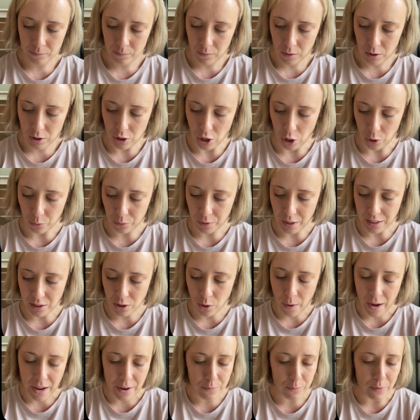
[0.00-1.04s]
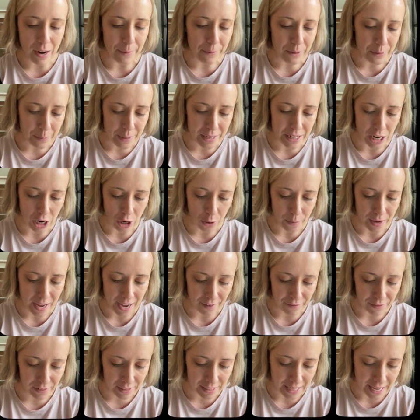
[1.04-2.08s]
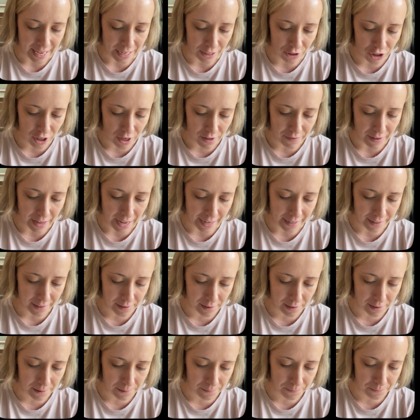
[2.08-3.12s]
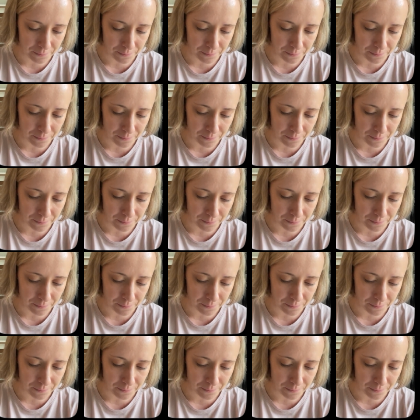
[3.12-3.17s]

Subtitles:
So let's go ahead and write what we know. We have tangent of x